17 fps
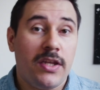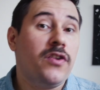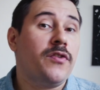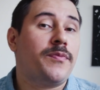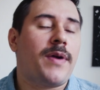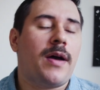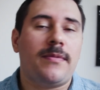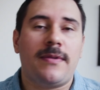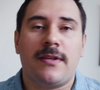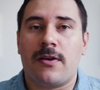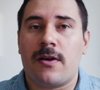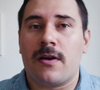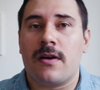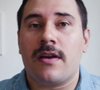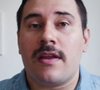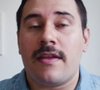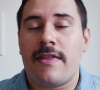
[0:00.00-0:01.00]
You've probably
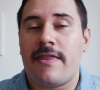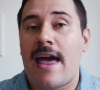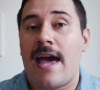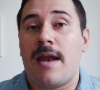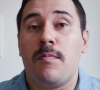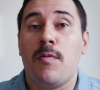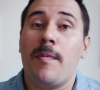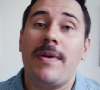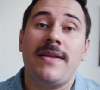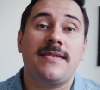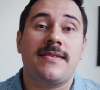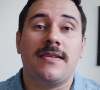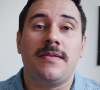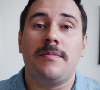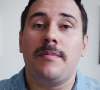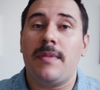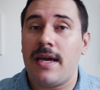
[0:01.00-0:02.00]
heard that
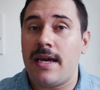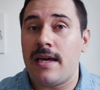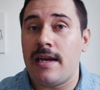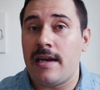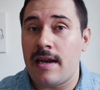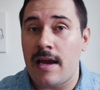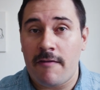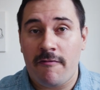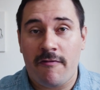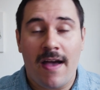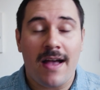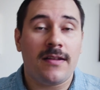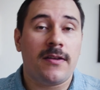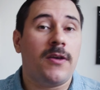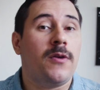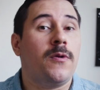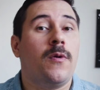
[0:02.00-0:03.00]
momentum and
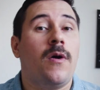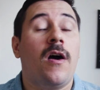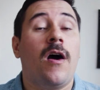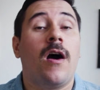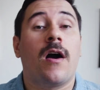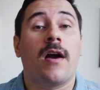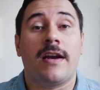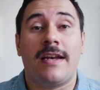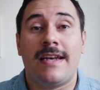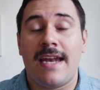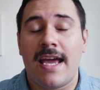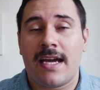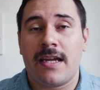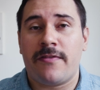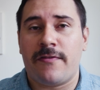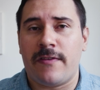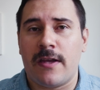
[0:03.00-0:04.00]
value are
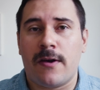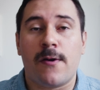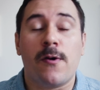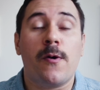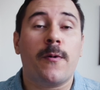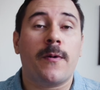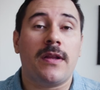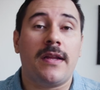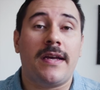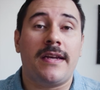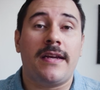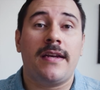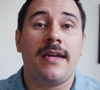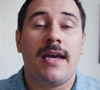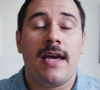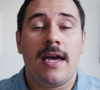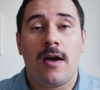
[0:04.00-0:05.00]
negatively
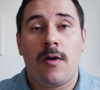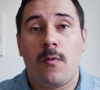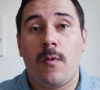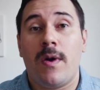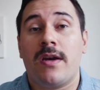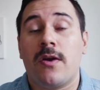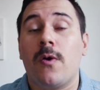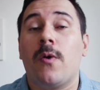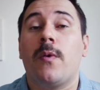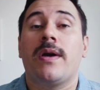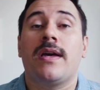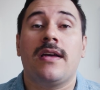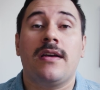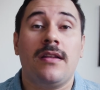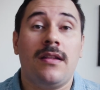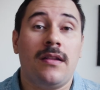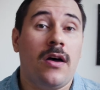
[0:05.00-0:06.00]
correlated when
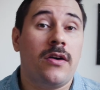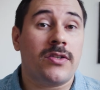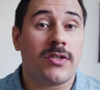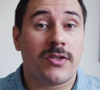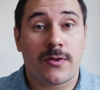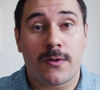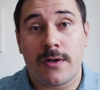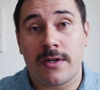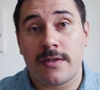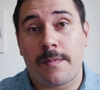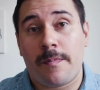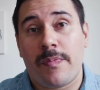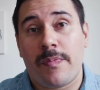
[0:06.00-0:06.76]
going long short.